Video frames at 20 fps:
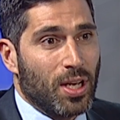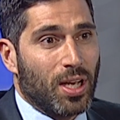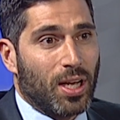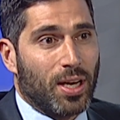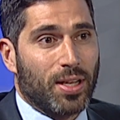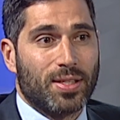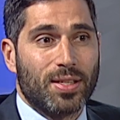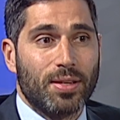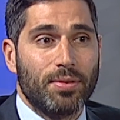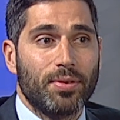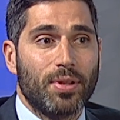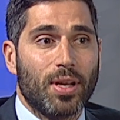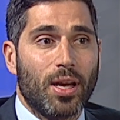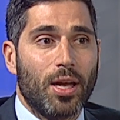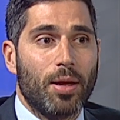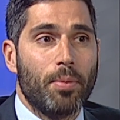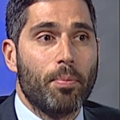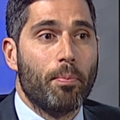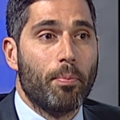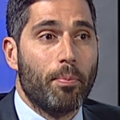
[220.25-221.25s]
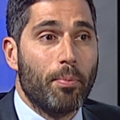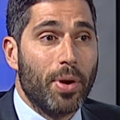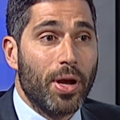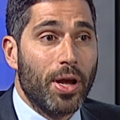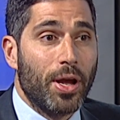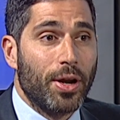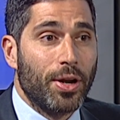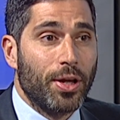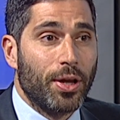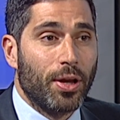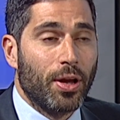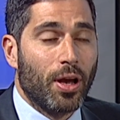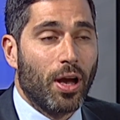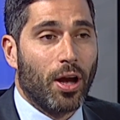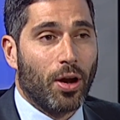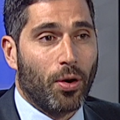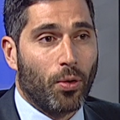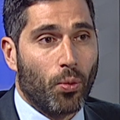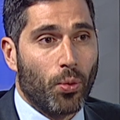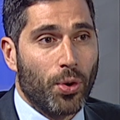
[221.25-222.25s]
At the same time, many
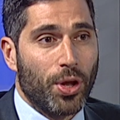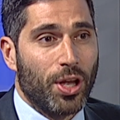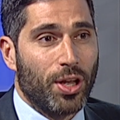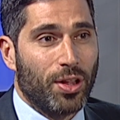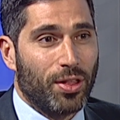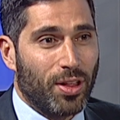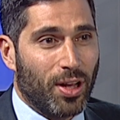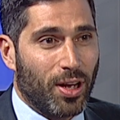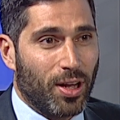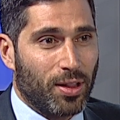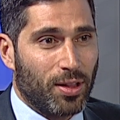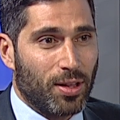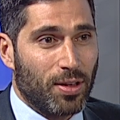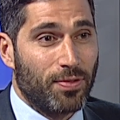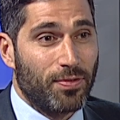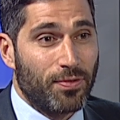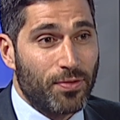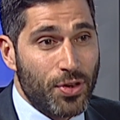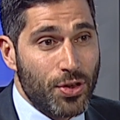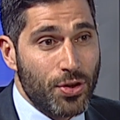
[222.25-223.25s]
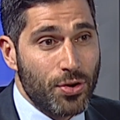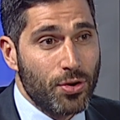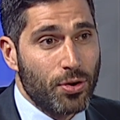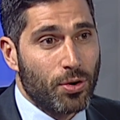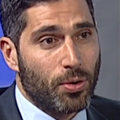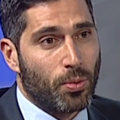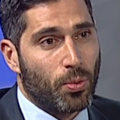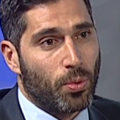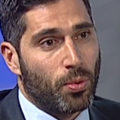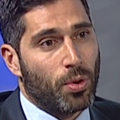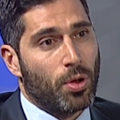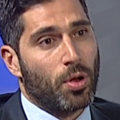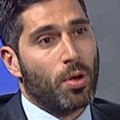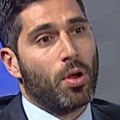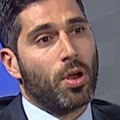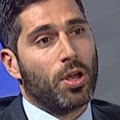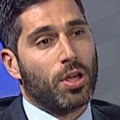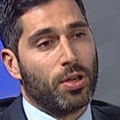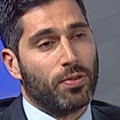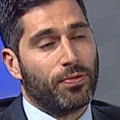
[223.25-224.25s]
agree that if
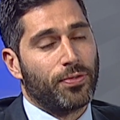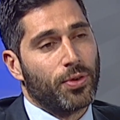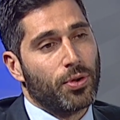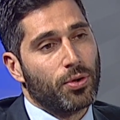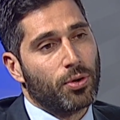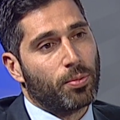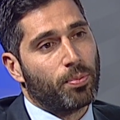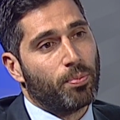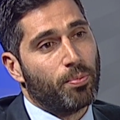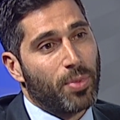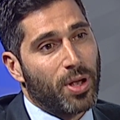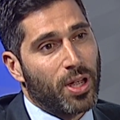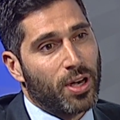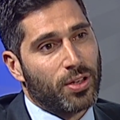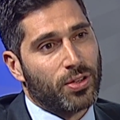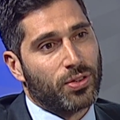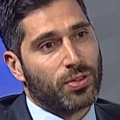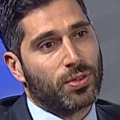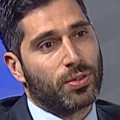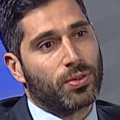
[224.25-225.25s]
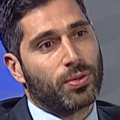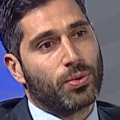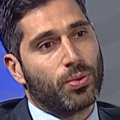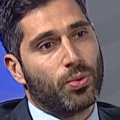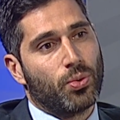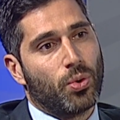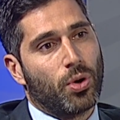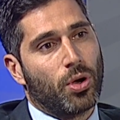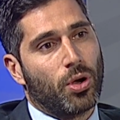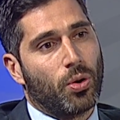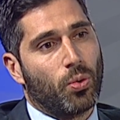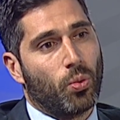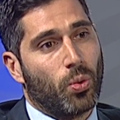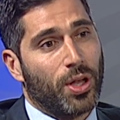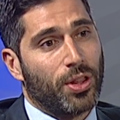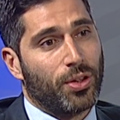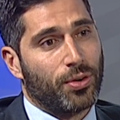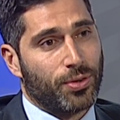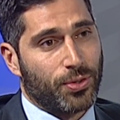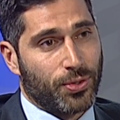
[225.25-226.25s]
Europe manages to
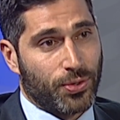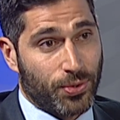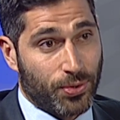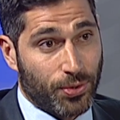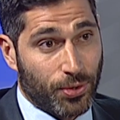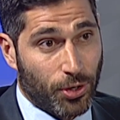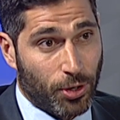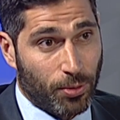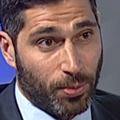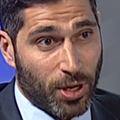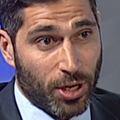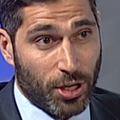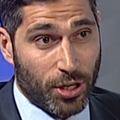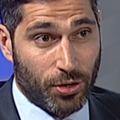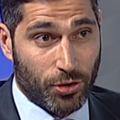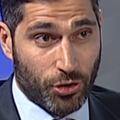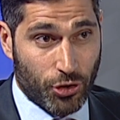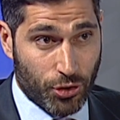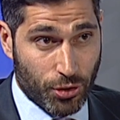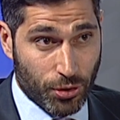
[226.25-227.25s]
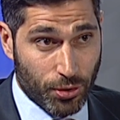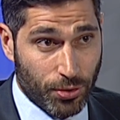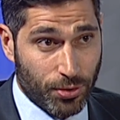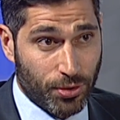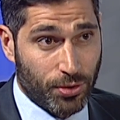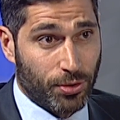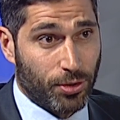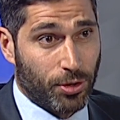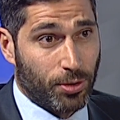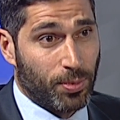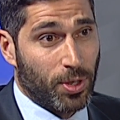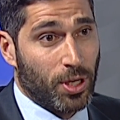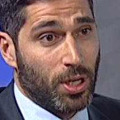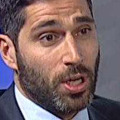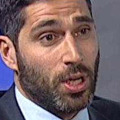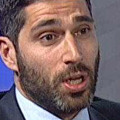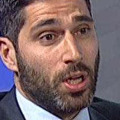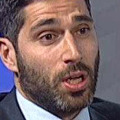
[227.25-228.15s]
weather the storm in the short term,